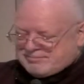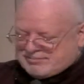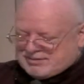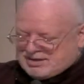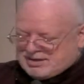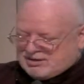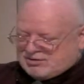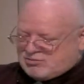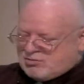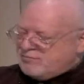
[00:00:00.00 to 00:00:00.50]

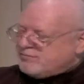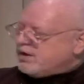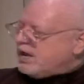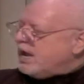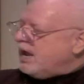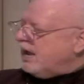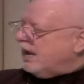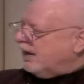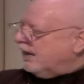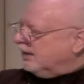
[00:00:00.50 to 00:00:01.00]

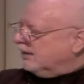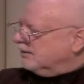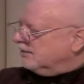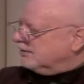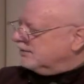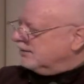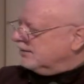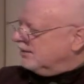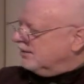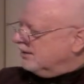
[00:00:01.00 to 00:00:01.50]
Cuvier,
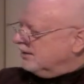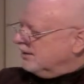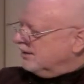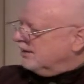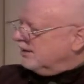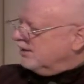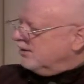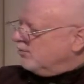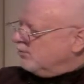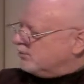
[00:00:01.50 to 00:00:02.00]

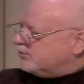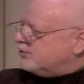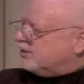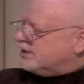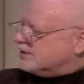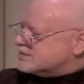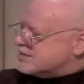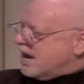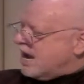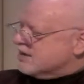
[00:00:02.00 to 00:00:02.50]
was a
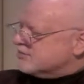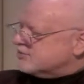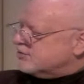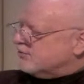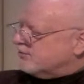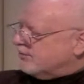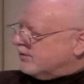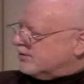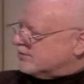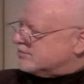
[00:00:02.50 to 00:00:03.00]

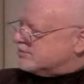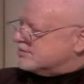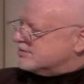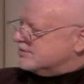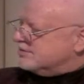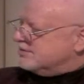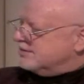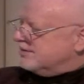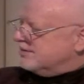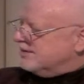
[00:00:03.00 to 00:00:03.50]
catastrophist. Mm-hmm.